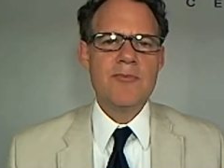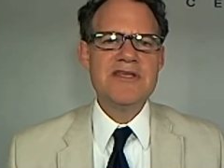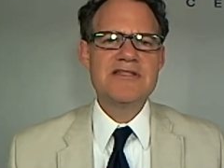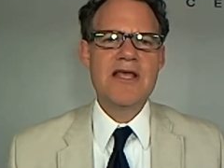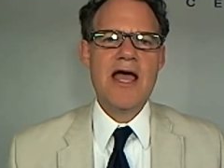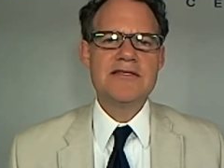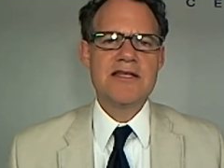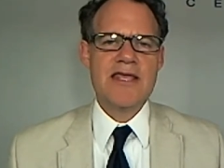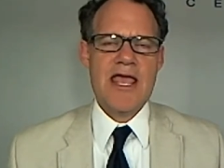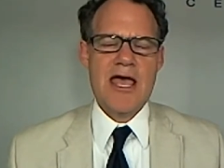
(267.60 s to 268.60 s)
besides
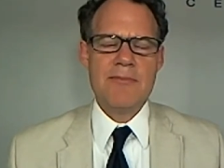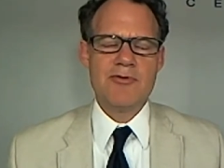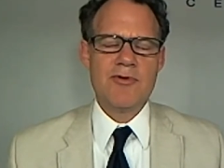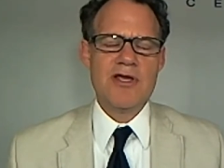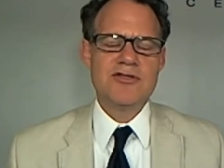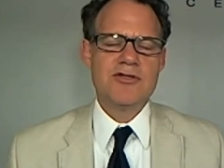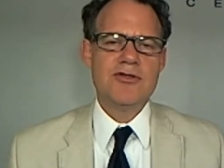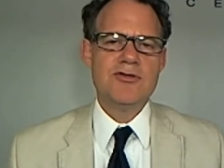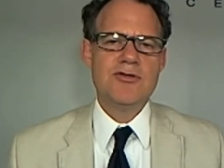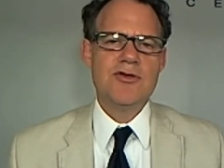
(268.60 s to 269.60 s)
the capital raise are
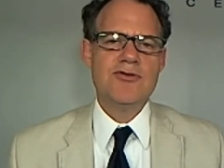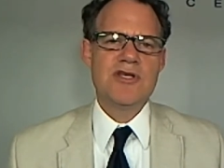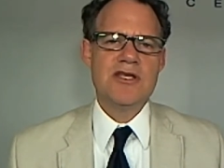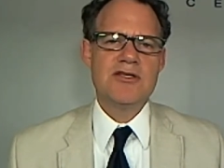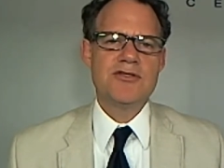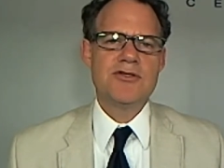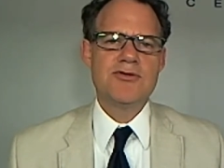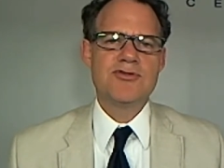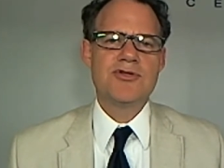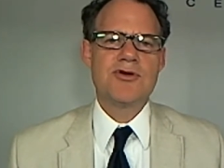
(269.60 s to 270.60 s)
you using
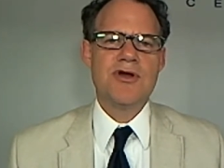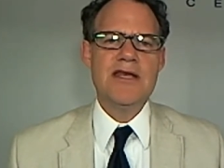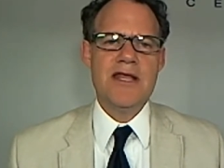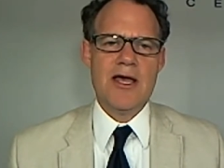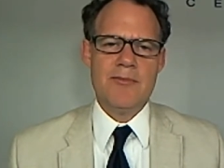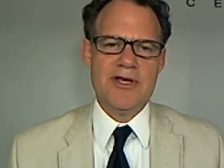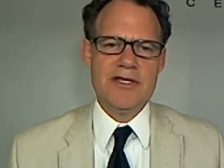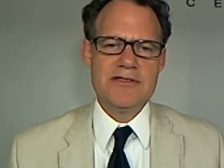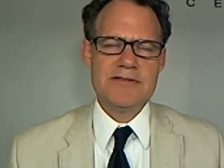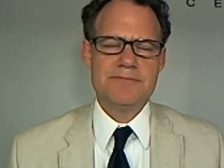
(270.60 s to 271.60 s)
to screen
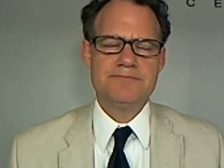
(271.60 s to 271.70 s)
companies?